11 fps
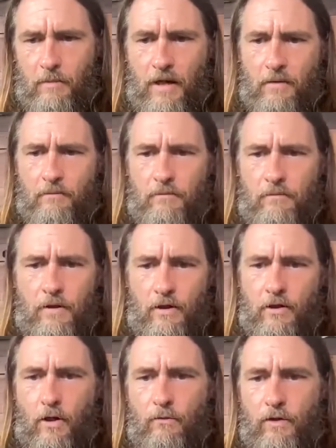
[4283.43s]
Someone's asking
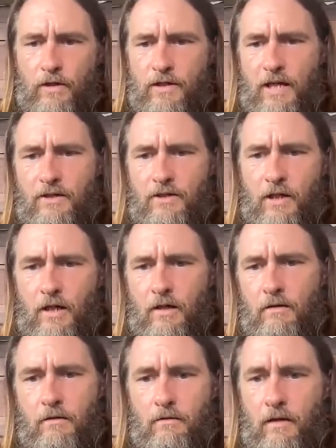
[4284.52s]
about the COVID and
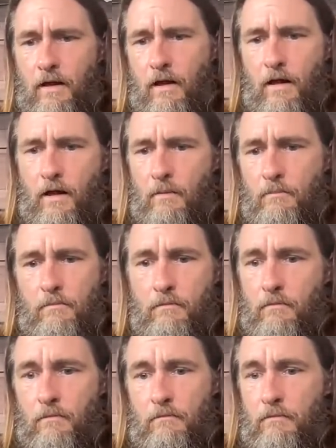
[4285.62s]
testing.
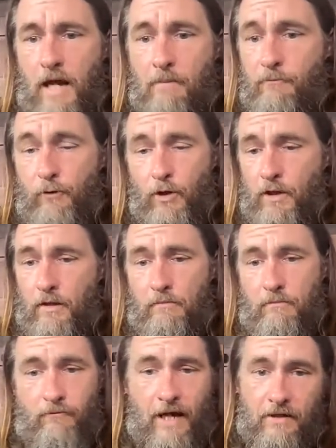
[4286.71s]
I'm
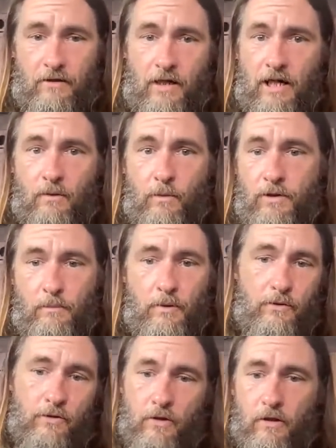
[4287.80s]
fully vaccinated with a
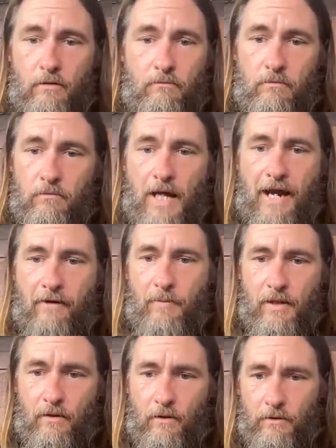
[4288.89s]
booster. I have
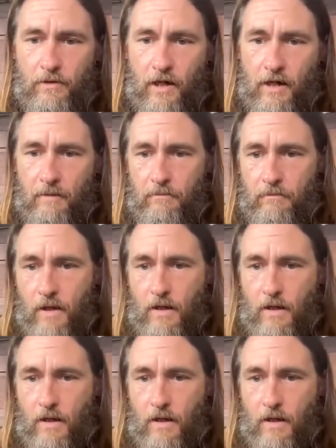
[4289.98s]
been the whole time.